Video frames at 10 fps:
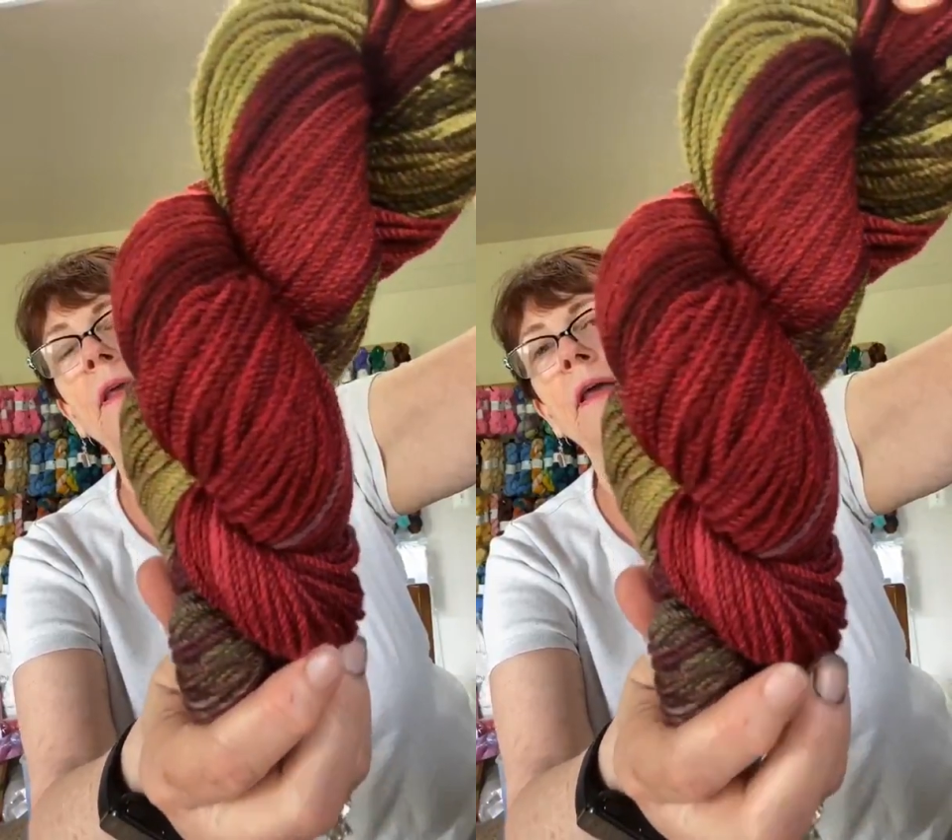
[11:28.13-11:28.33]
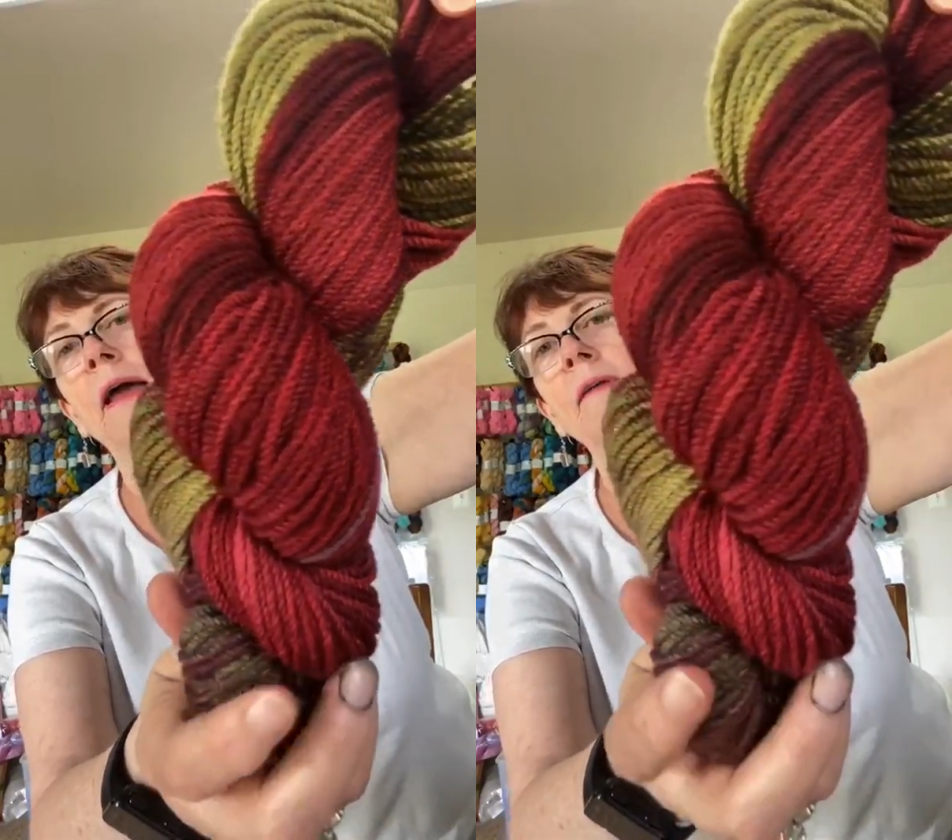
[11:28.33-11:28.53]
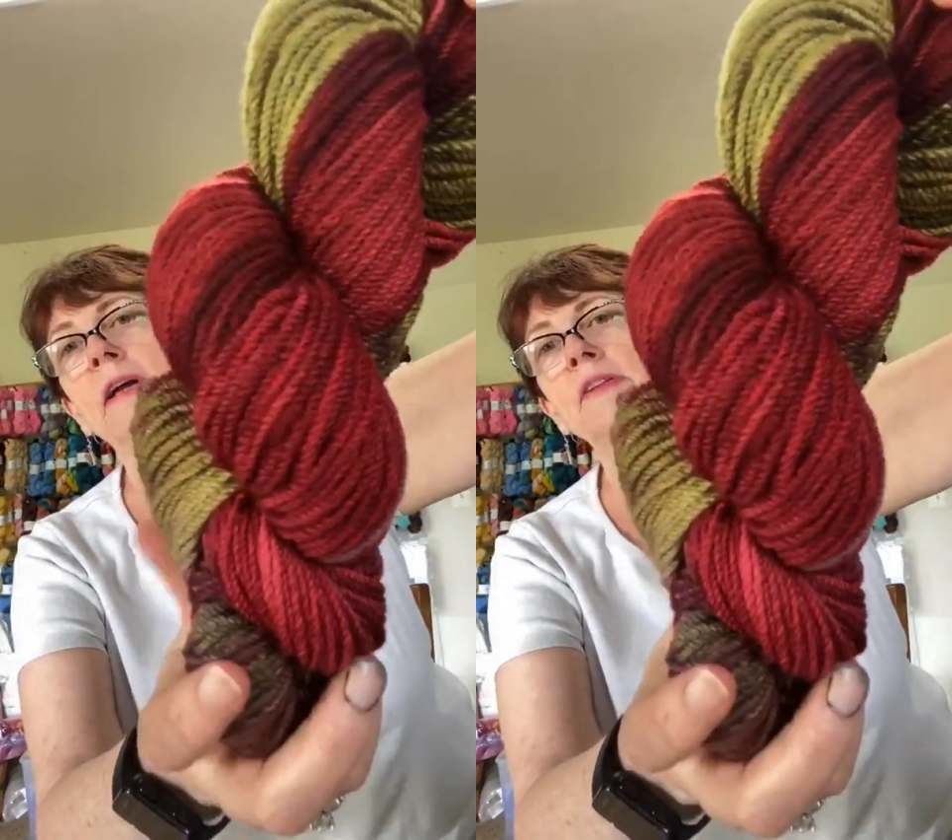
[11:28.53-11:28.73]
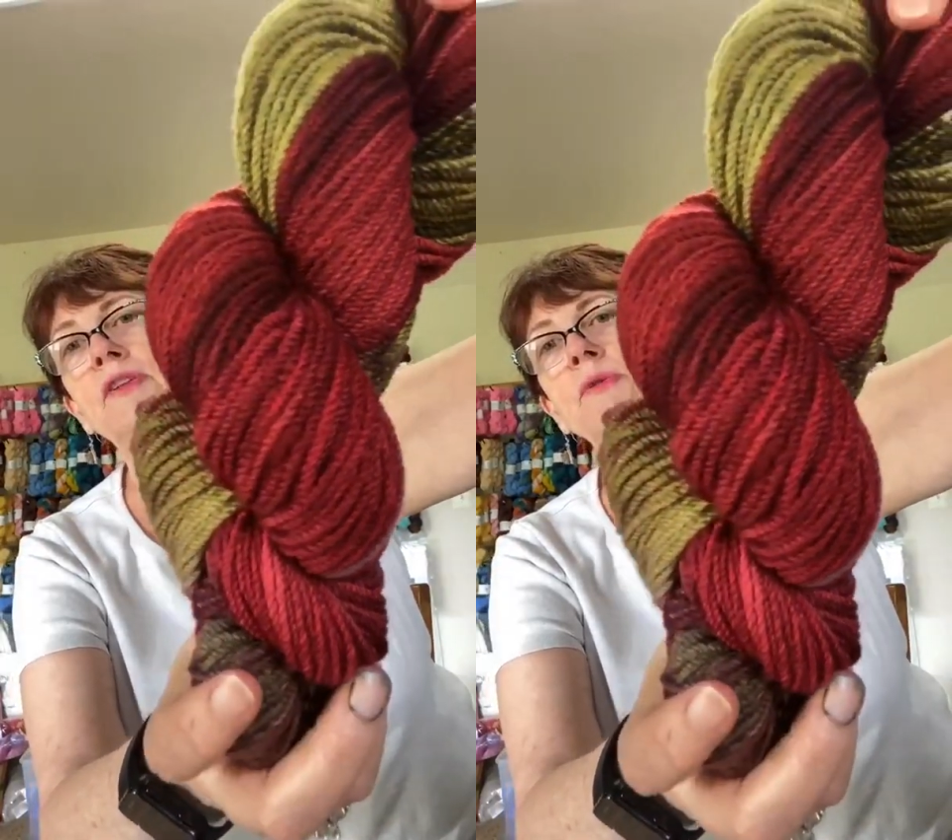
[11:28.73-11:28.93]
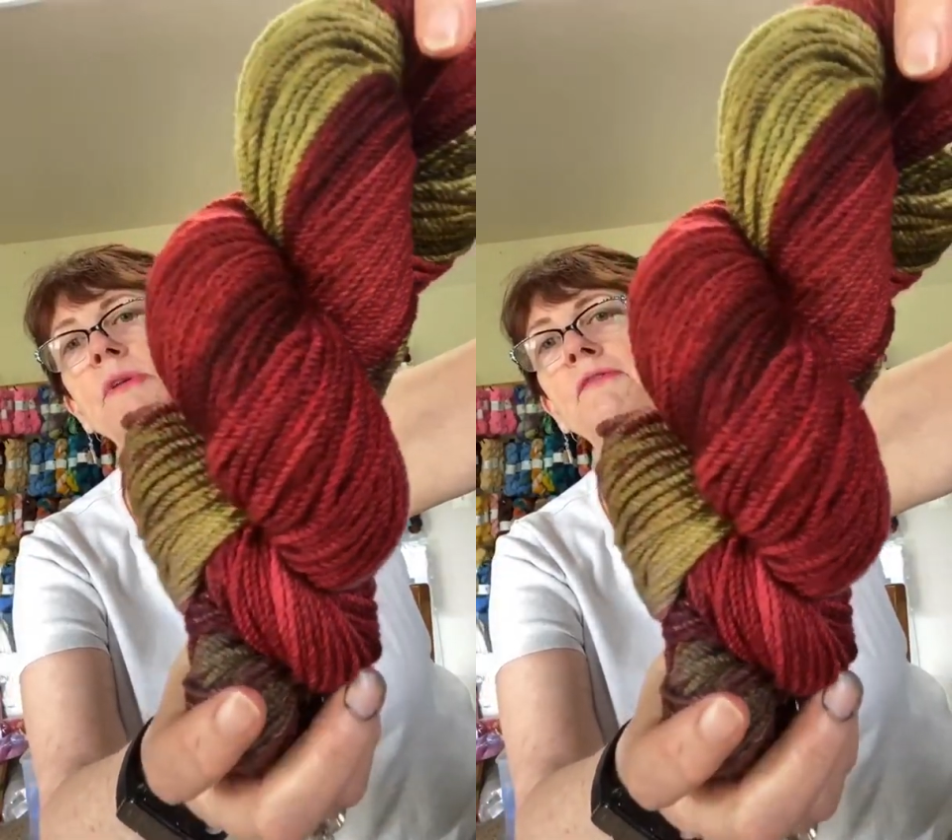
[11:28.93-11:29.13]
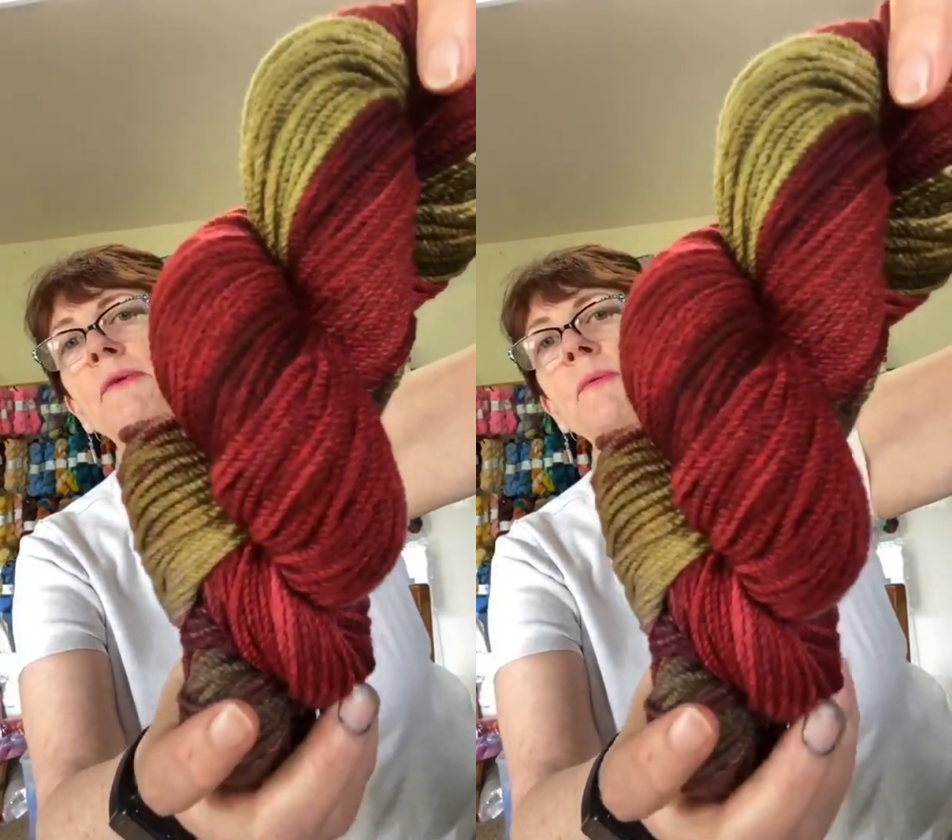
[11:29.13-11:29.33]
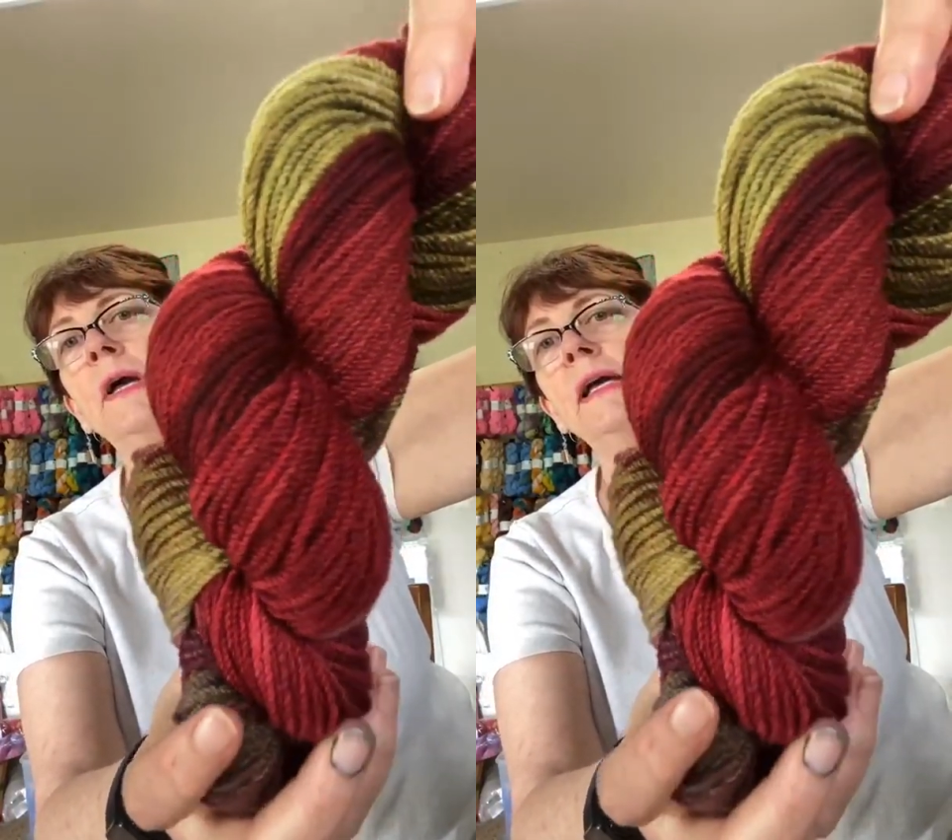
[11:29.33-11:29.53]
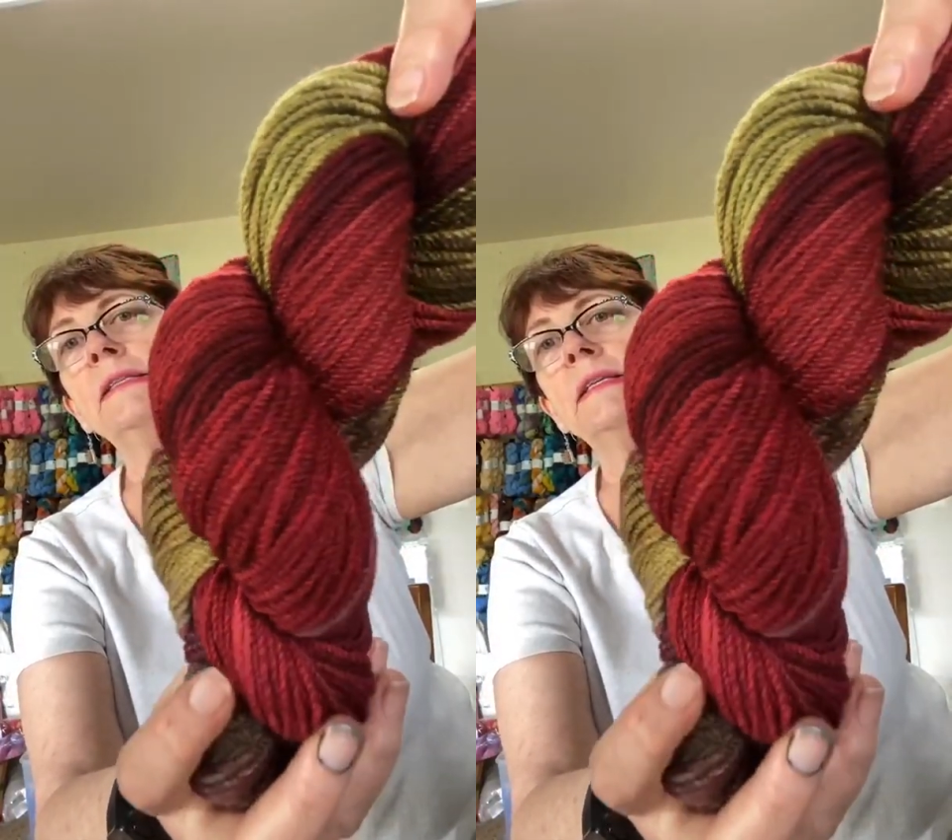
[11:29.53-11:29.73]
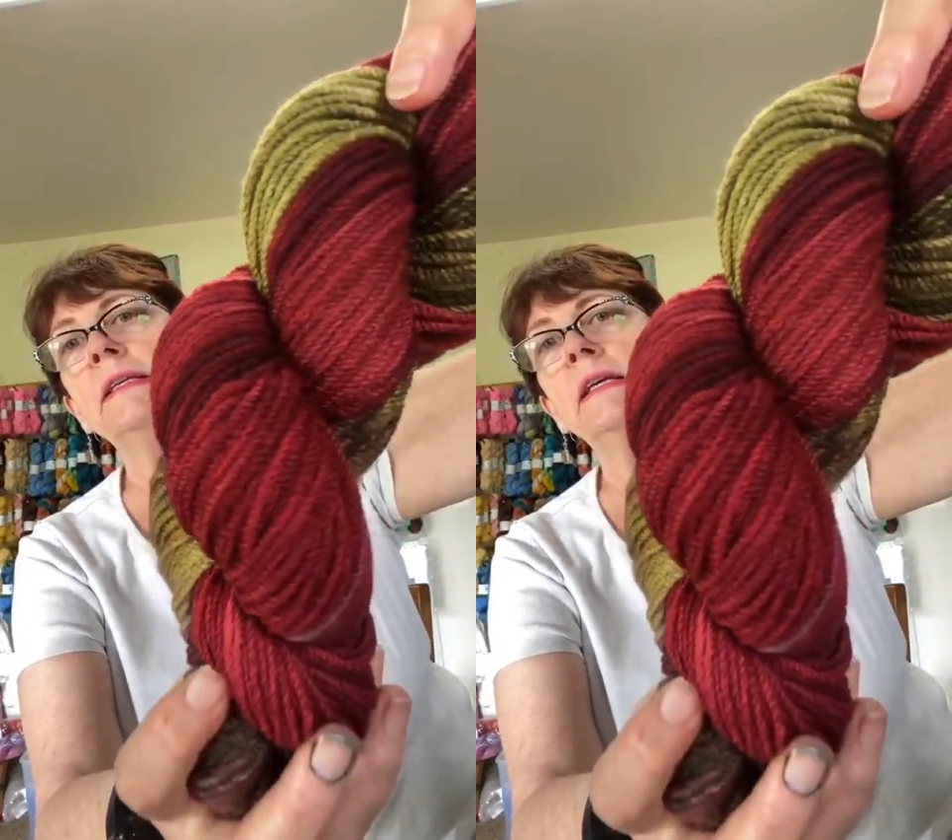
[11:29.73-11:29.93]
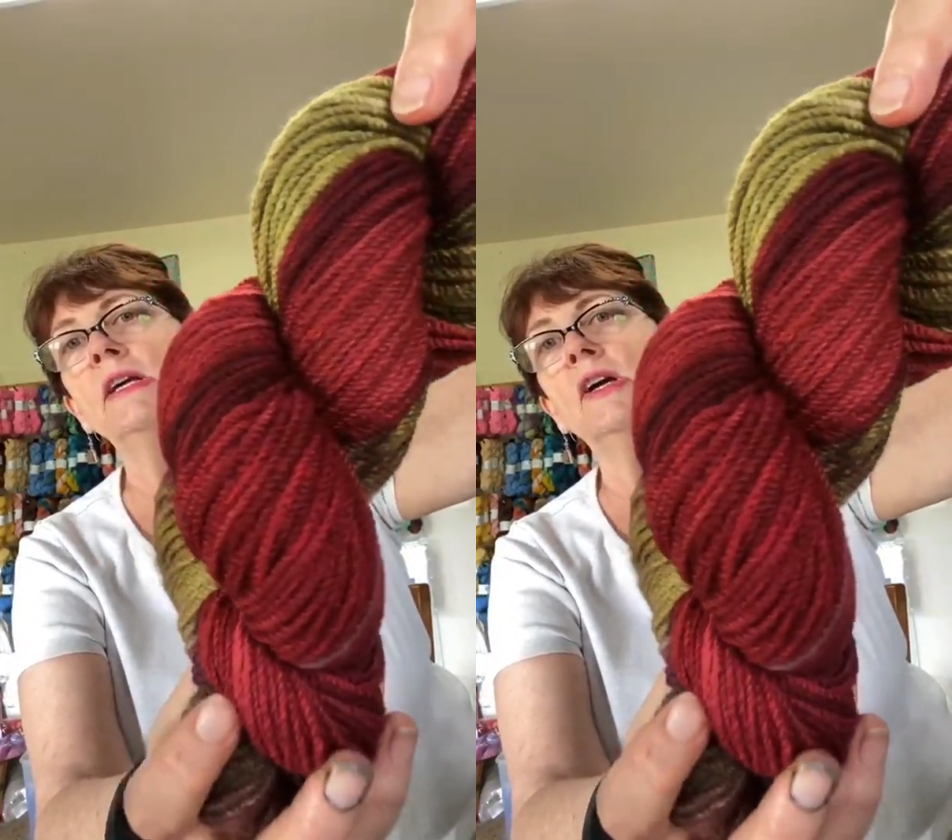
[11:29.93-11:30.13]
I've got two different reds in
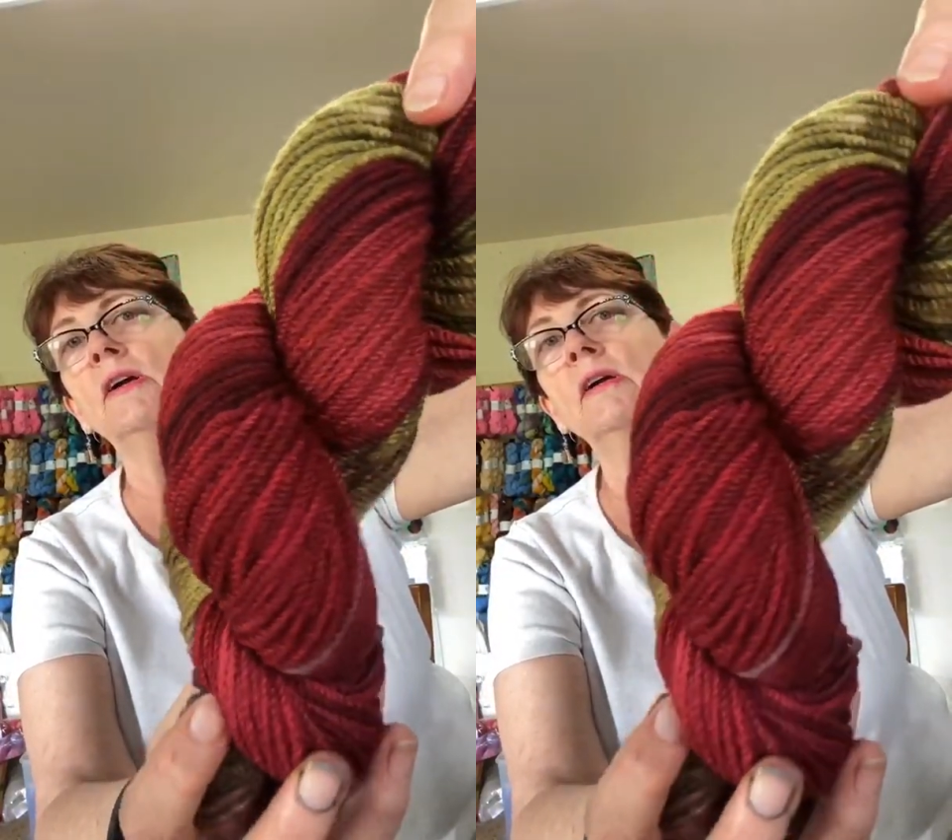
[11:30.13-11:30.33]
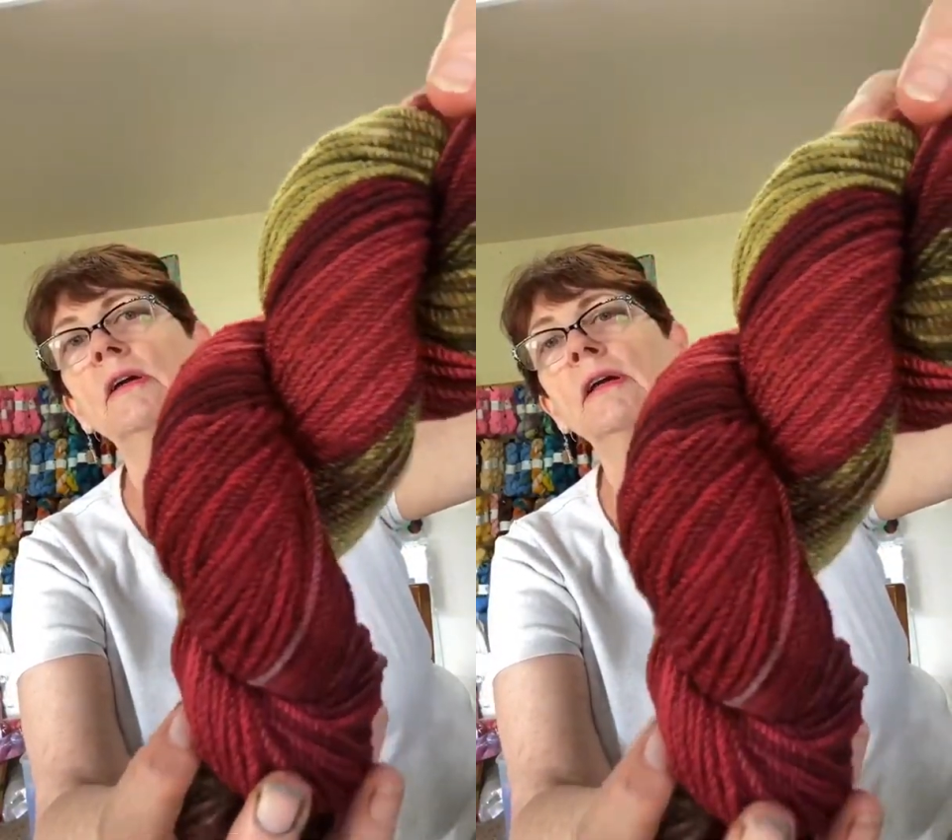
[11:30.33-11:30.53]
here.